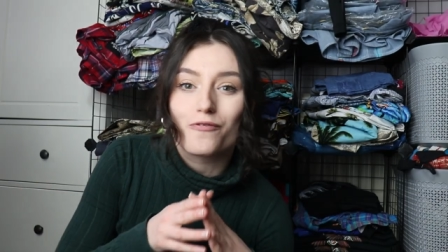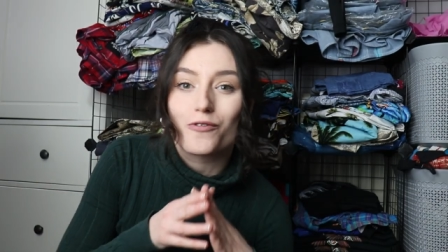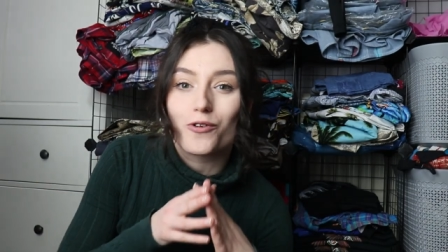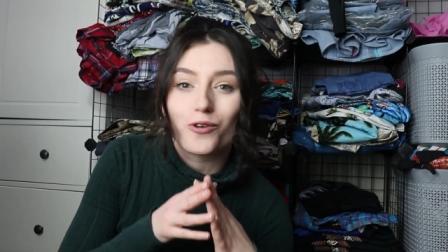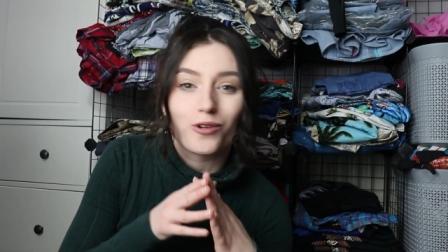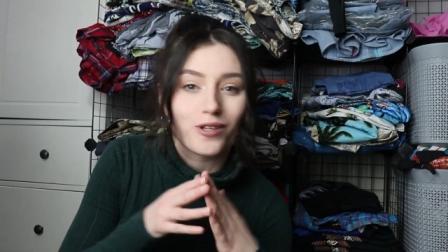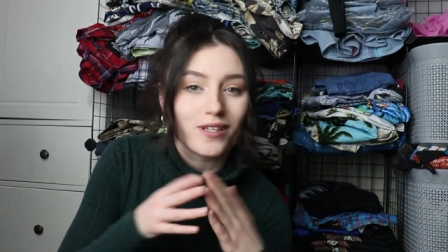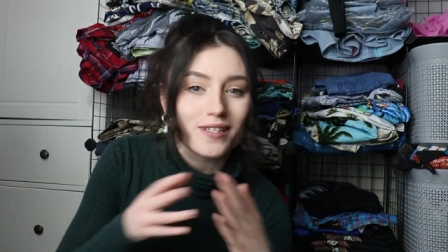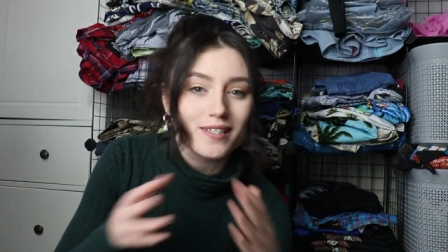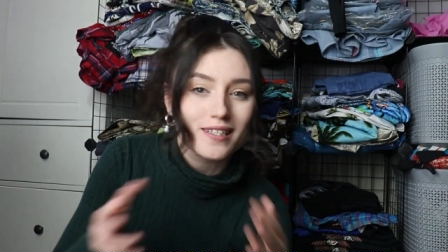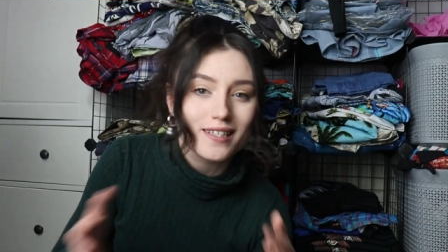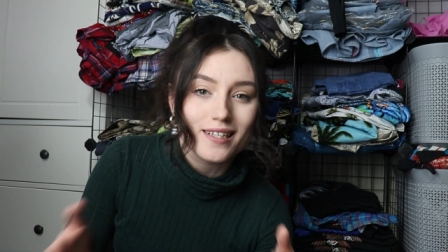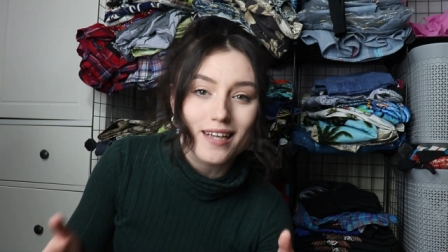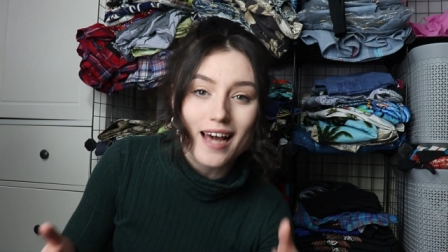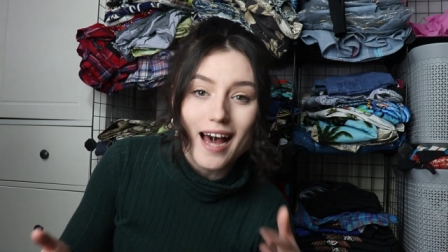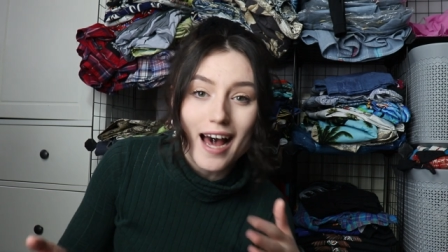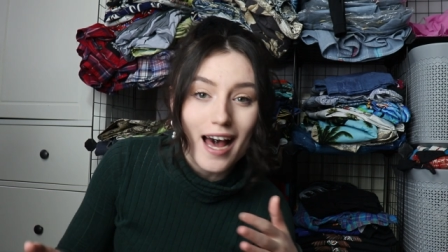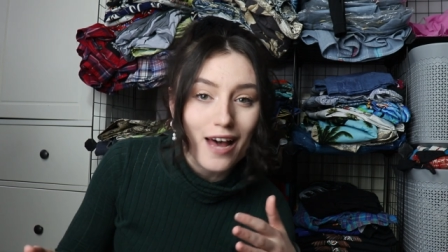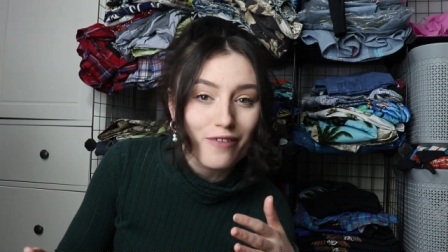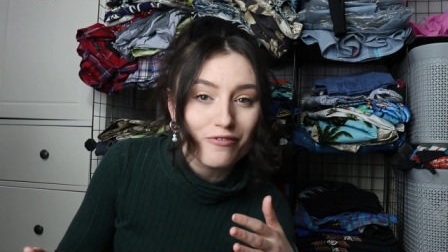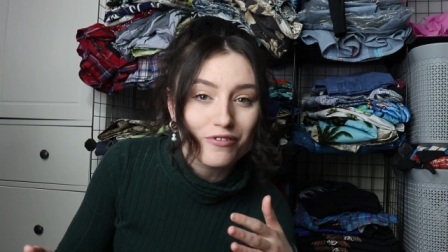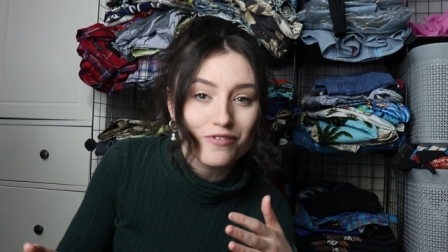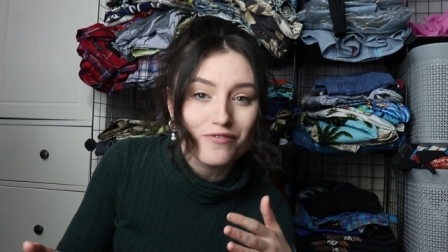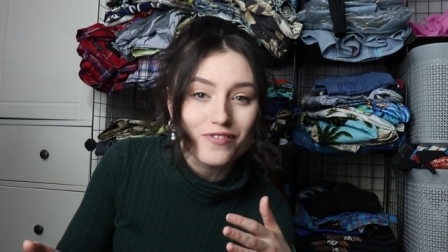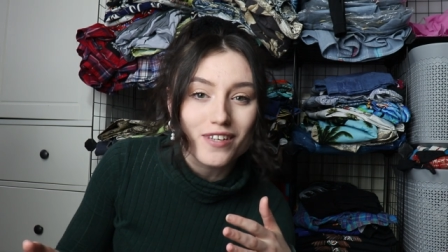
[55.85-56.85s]
fall into
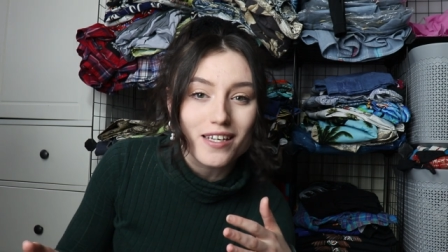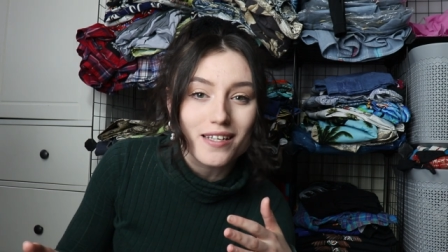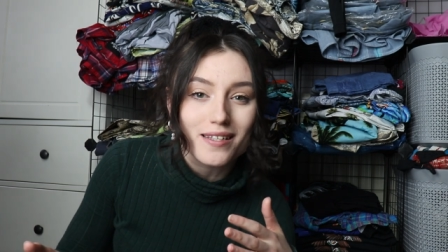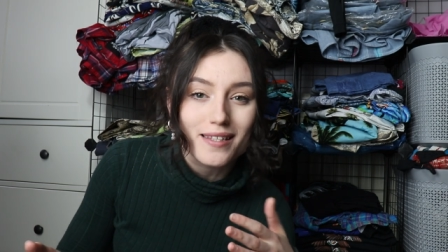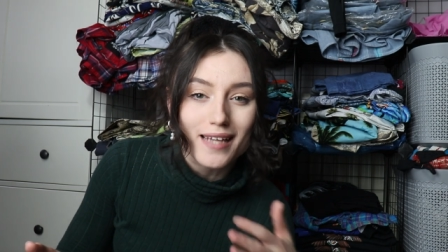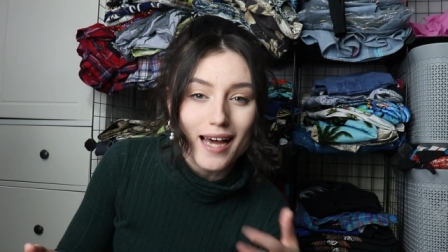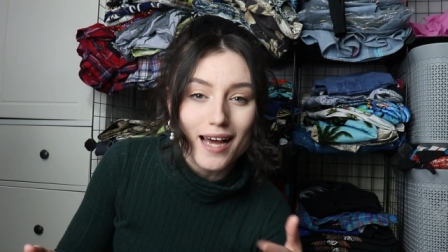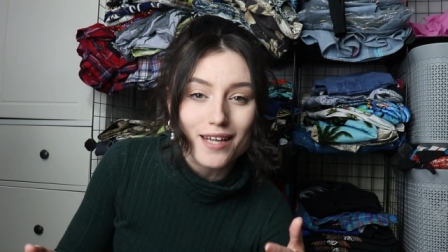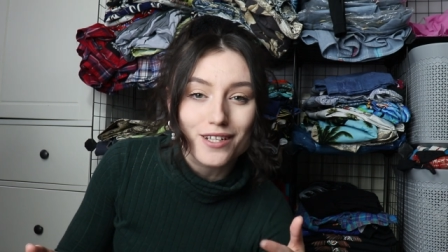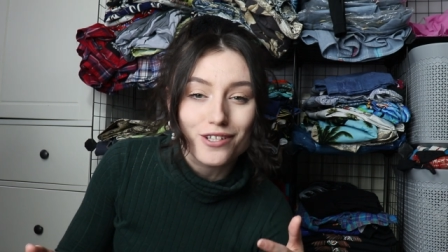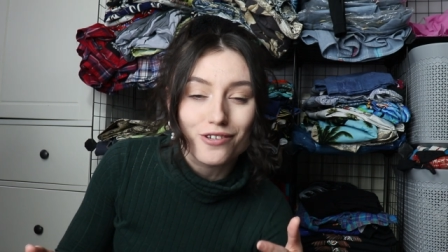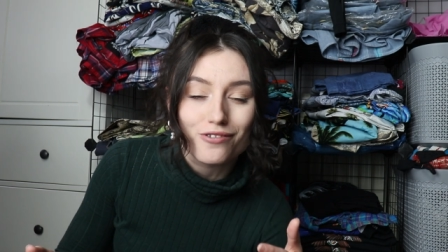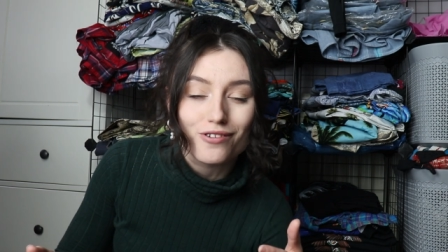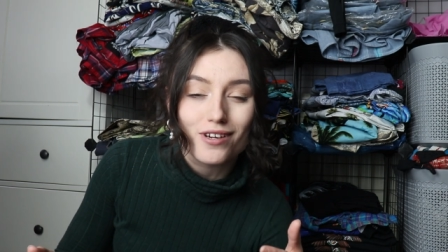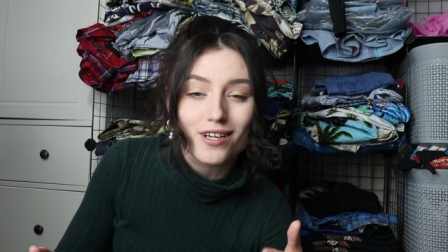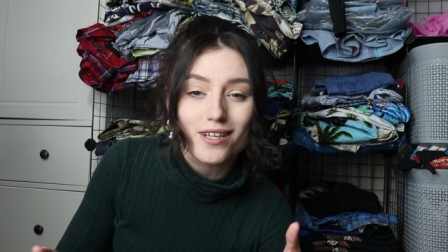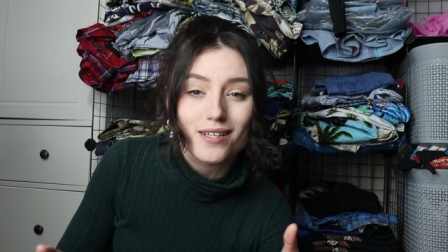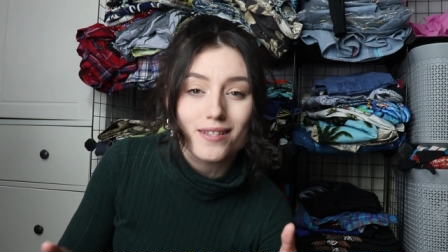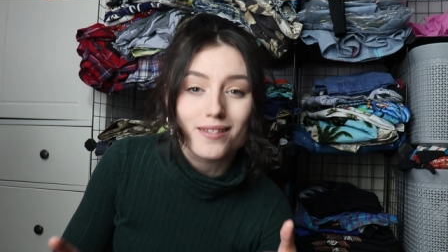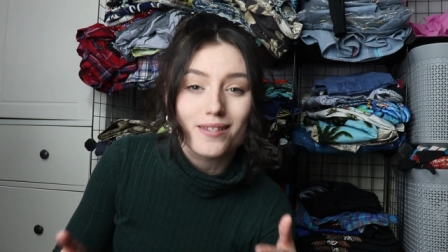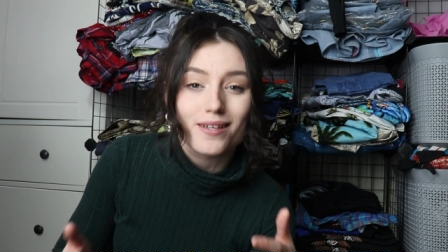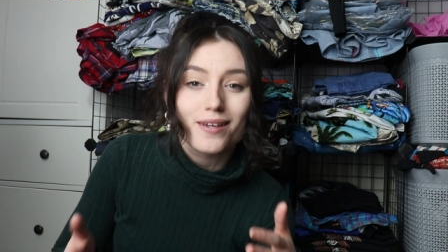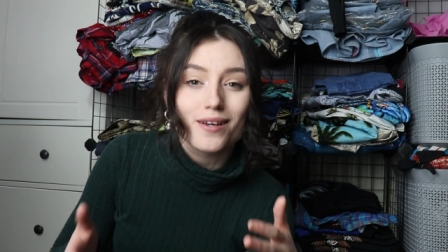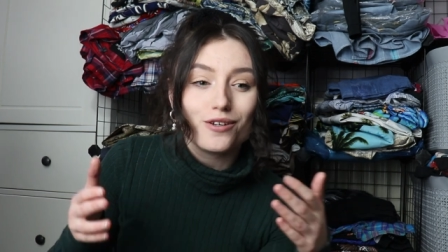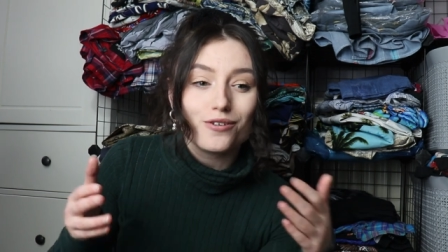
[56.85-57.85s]
either of these categories,